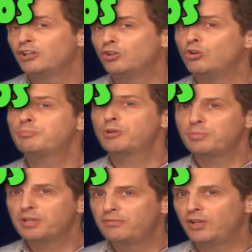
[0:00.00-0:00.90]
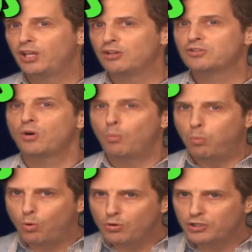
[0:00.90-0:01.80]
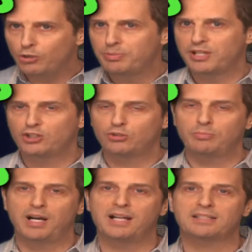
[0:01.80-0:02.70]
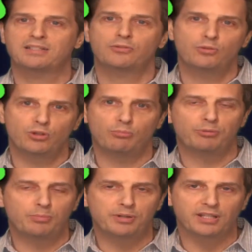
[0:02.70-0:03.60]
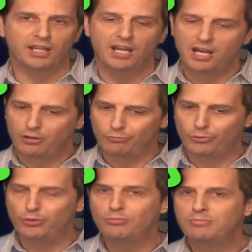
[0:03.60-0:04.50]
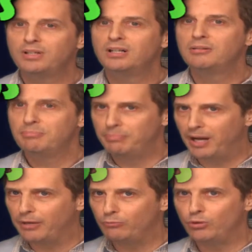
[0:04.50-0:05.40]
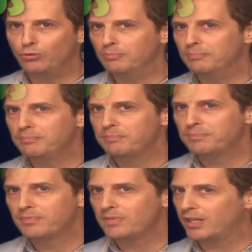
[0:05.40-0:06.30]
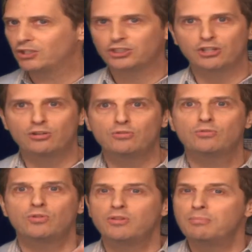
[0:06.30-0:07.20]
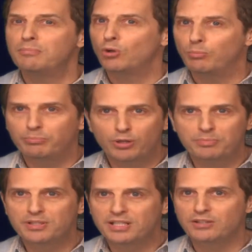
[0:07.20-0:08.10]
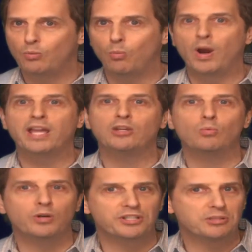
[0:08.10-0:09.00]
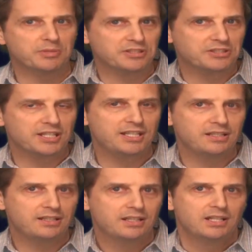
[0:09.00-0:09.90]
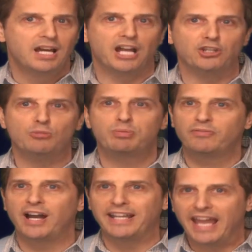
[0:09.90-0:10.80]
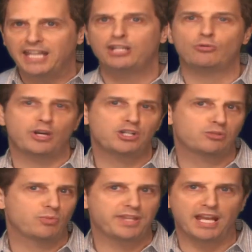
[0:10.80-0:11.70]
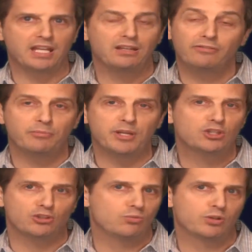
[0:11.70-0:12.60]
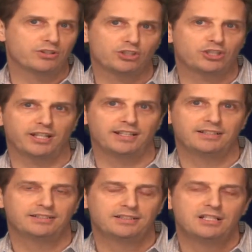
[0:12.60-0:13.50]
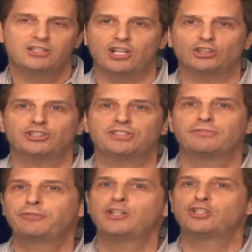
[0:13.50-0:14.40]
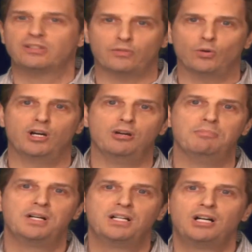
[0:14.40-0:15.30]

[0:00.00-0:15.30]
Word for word: Your property videos walk your potential buyers through your property, room by room. They show them your property the way you want it to be seen, and you provide any narration with any information you want to share, such as the features of your home,